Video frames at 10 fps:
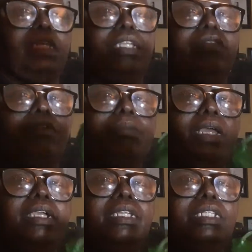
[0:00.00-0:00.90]
So I'm
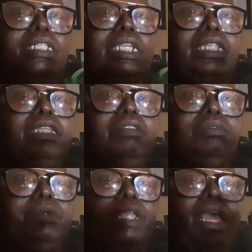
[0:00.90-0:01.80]
not going to take this
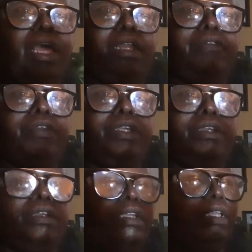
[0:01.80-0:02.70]
one out of
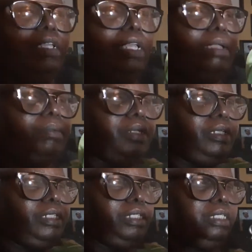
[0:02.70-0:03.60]
here. I'm going to
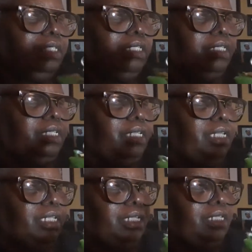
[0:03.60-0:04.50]
just
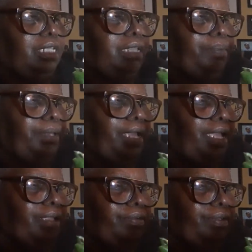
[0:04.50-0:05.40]
keep an
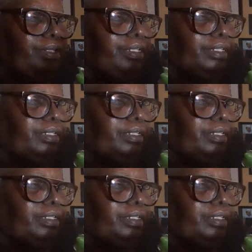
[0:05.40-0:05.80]
eye on it